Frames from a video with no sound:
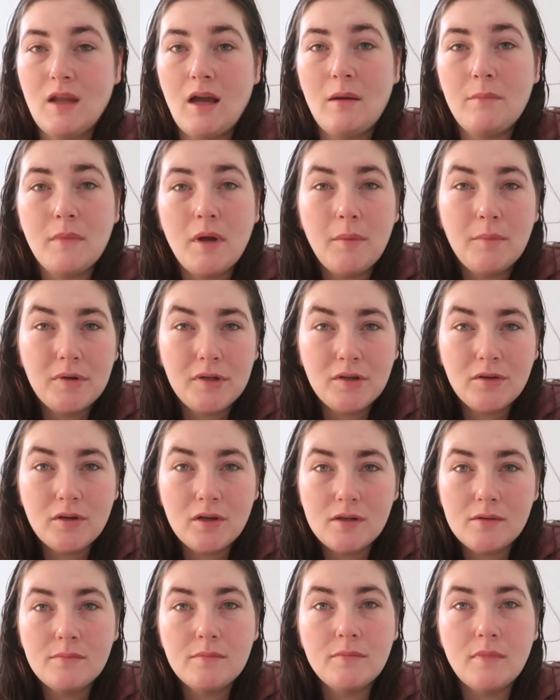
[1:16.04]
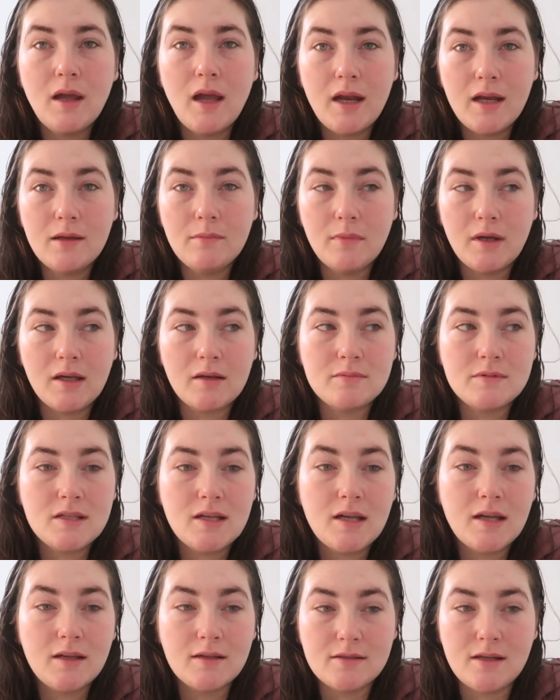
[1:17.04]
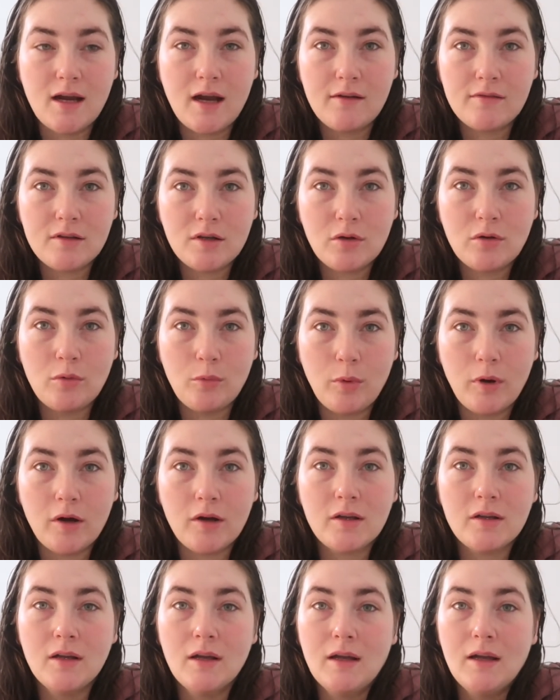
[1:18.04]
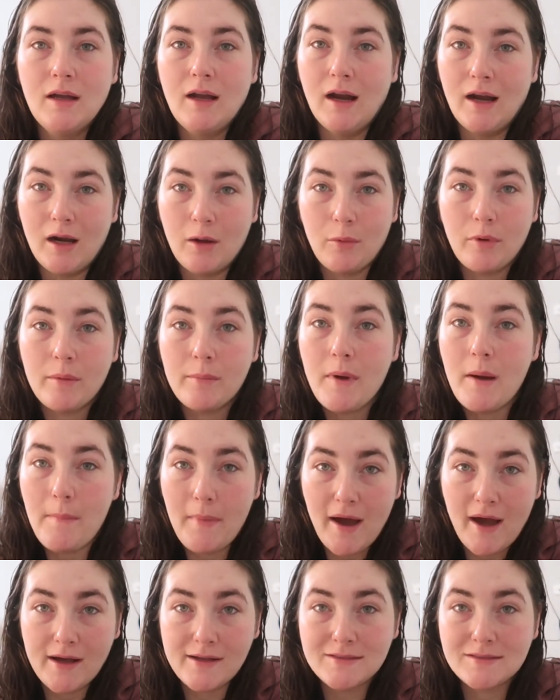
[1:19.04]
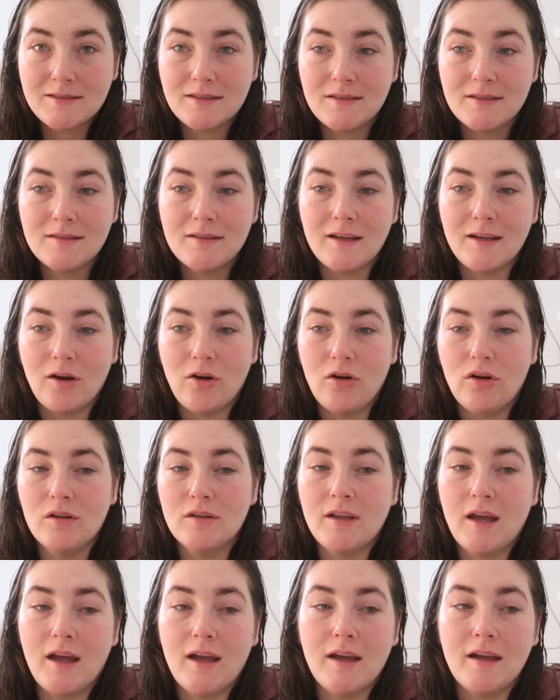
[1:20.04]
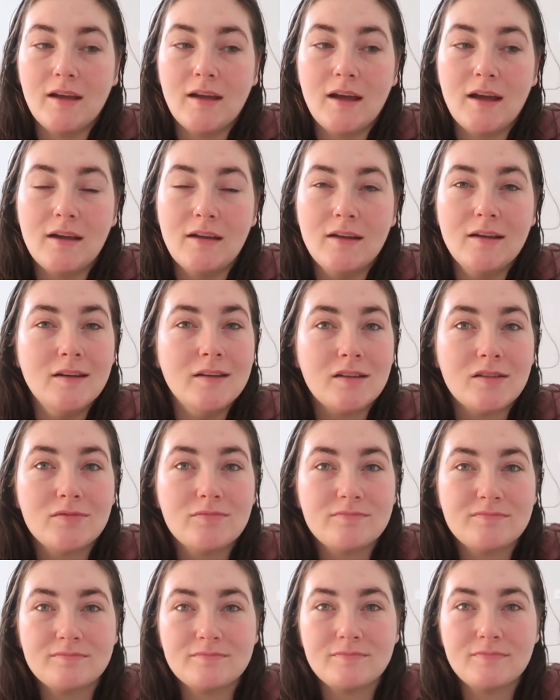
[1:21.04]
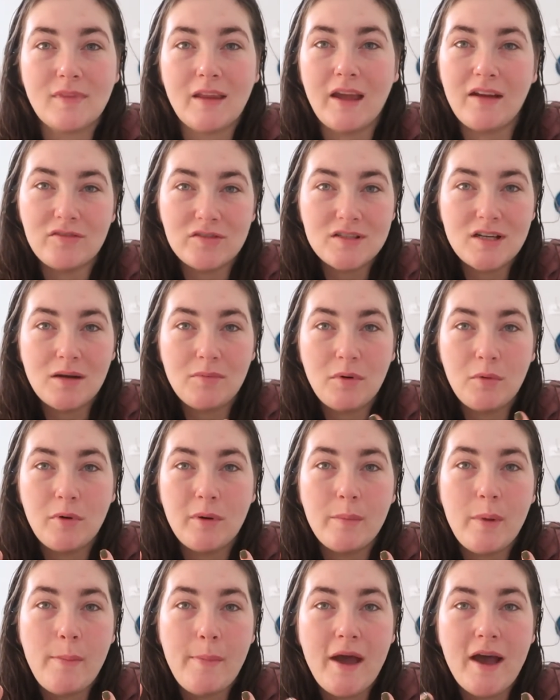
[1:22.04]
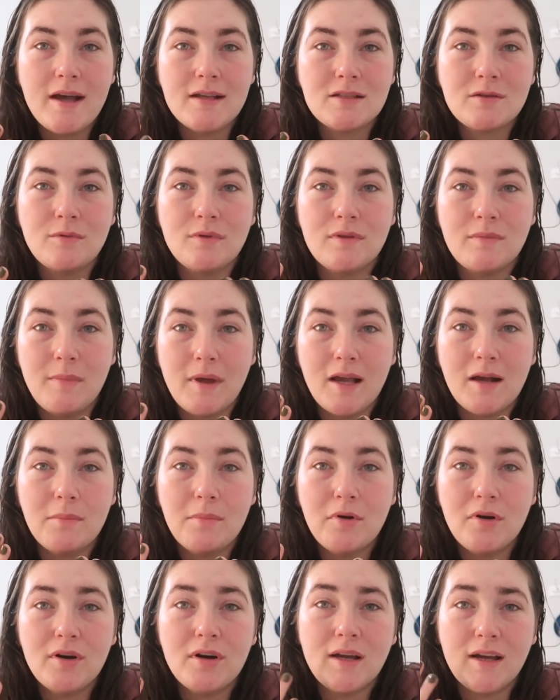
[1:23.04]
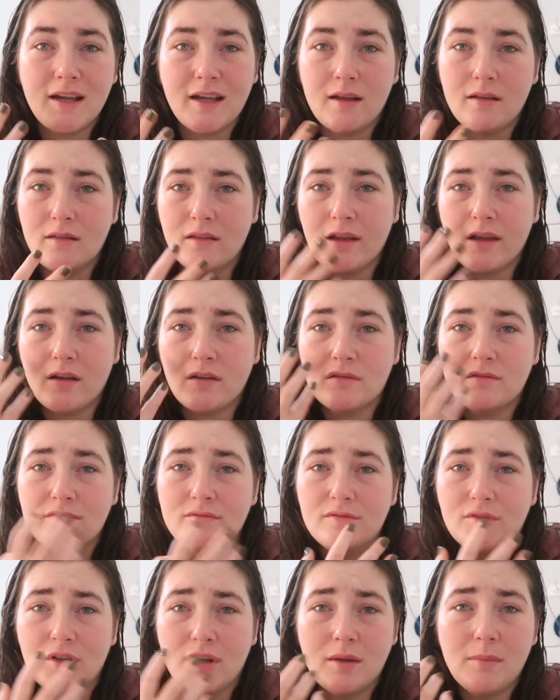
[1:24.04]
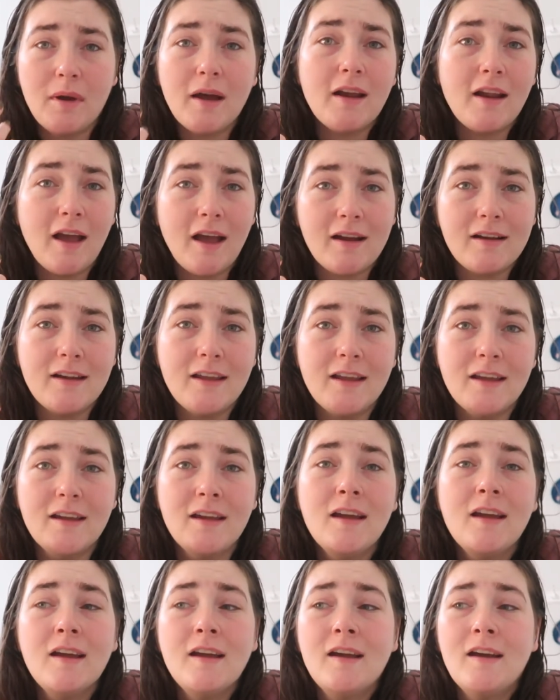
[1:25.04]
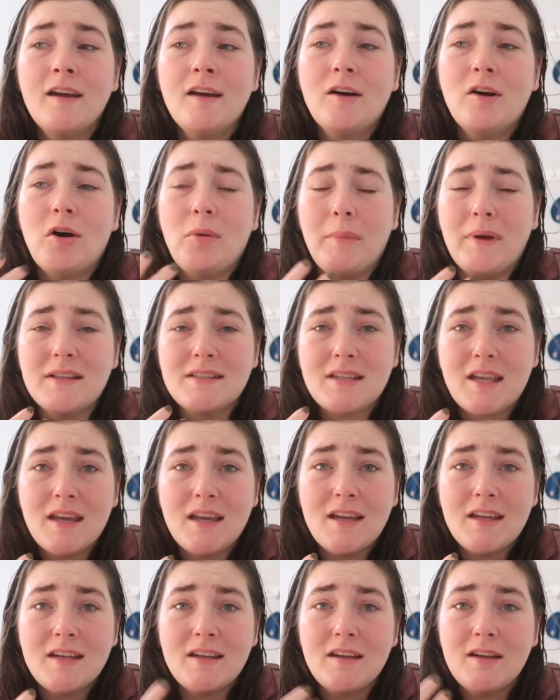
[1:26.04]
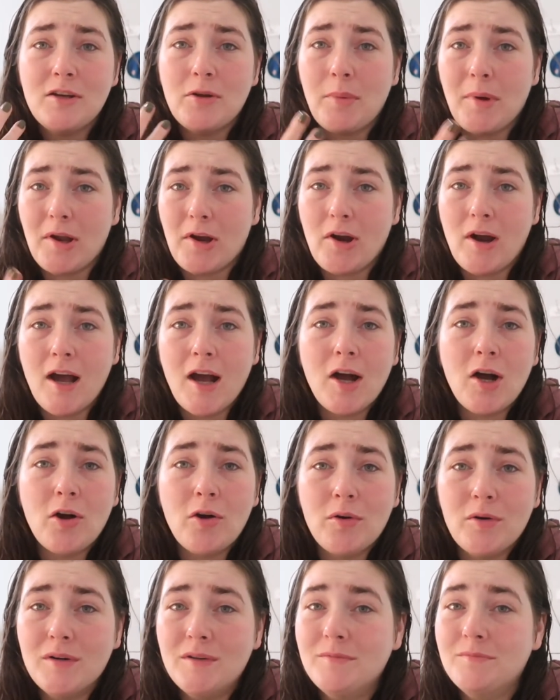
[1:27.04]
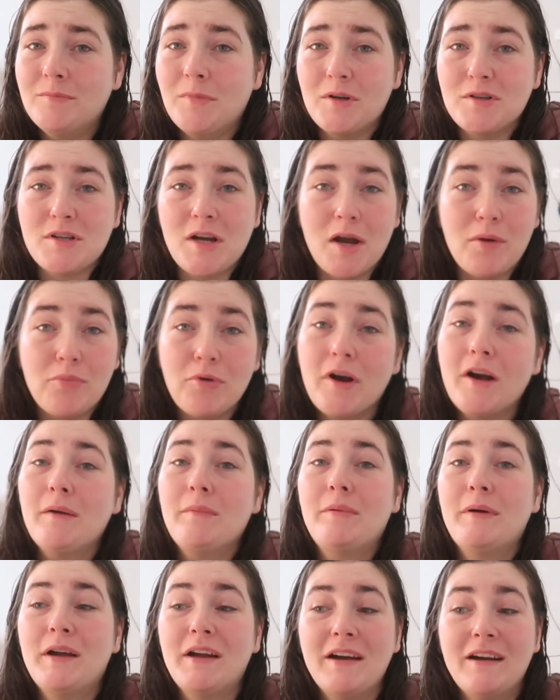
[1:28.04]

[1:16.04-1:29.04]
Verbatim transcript: I'm not putting on any makeup today because I have to go to work and I wear my mask like all day and every time I wear my mask with makeup on I get like really bad acne on my skin no matter how much I prep.